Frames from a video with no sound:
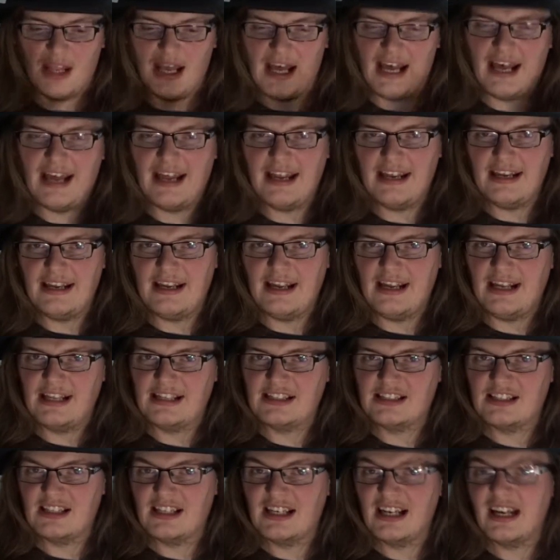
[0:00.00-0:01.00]
Okay,
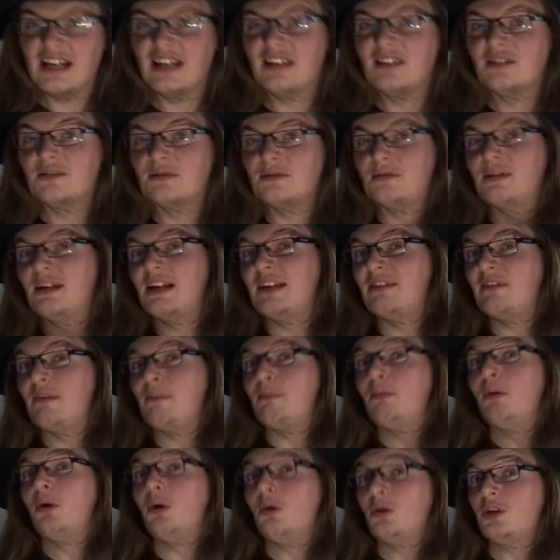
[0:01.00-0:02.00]
it's to kind of either
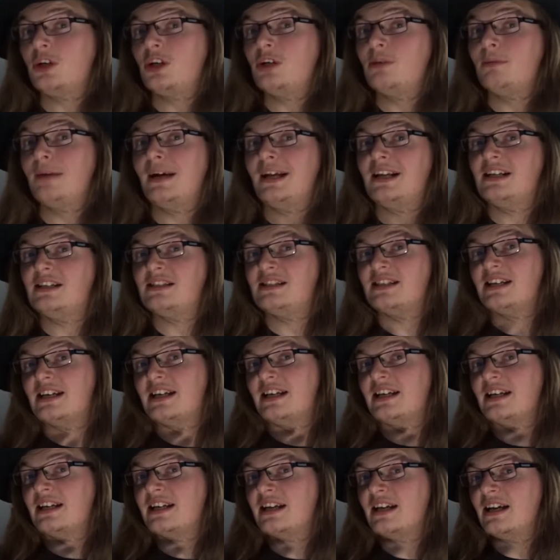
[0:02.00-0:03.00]
put
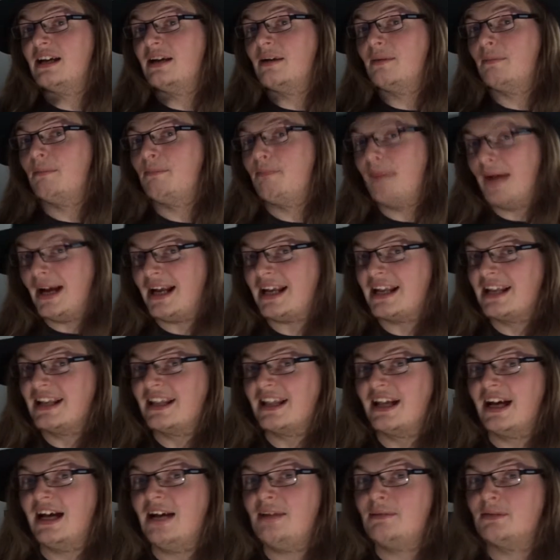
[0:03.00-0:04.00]
humanity back in
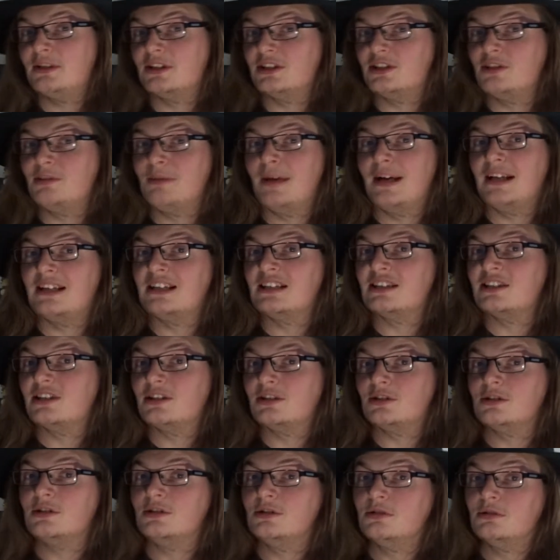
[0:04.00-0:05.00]
line, because humanity's
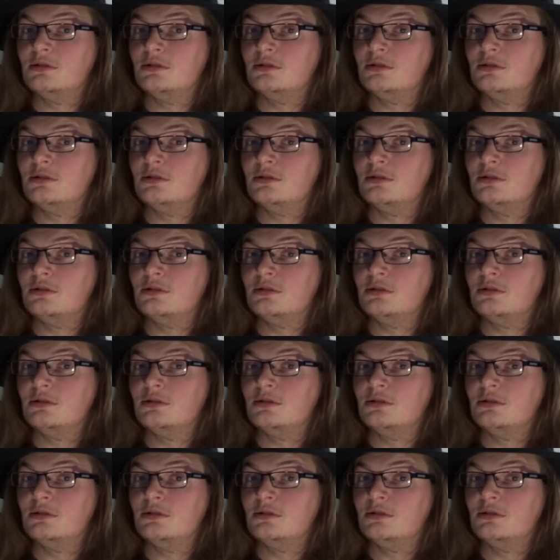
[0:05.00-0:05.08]
got too